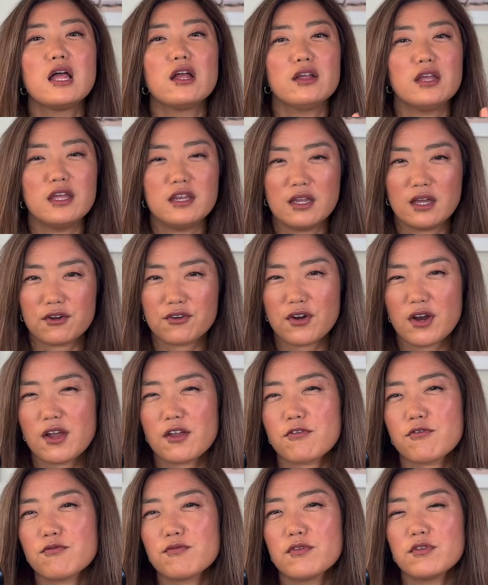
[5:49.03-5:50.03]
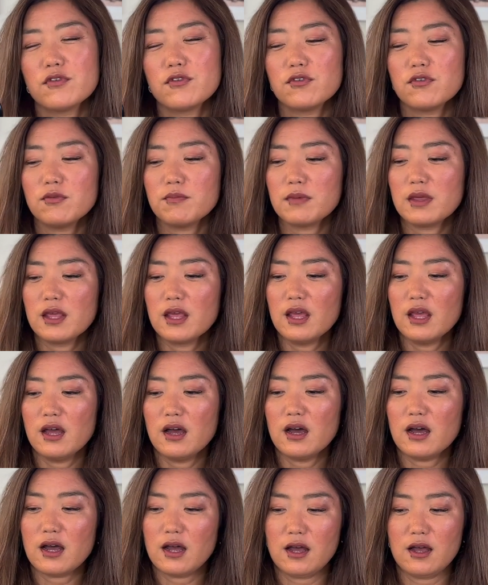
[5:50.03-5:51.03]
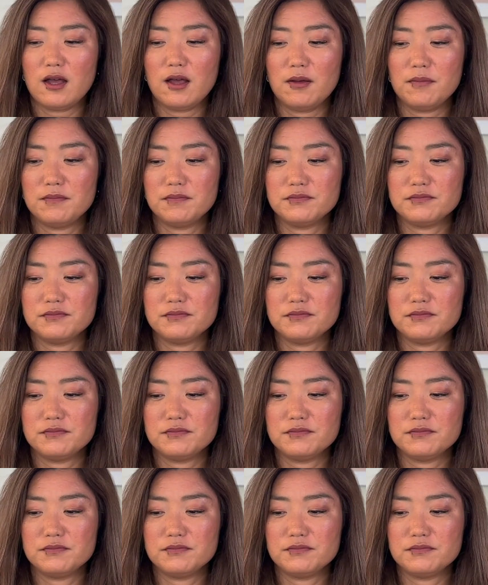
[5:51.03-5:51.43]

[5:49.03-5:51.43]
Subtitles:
in the classroom. I